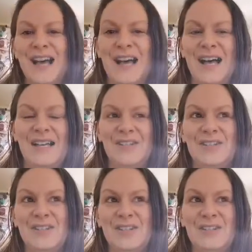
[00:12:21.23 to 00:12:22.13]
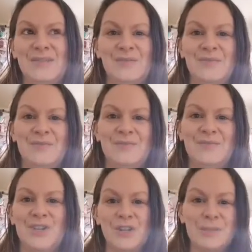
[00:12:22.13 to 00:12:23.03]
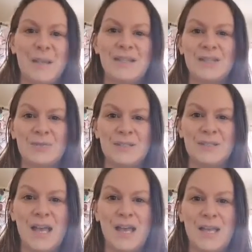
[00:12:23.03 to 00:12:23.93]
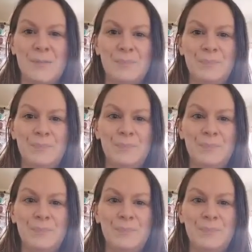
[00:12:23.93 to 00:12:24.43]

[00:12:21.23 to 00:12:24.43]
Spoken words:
and sort of spend some time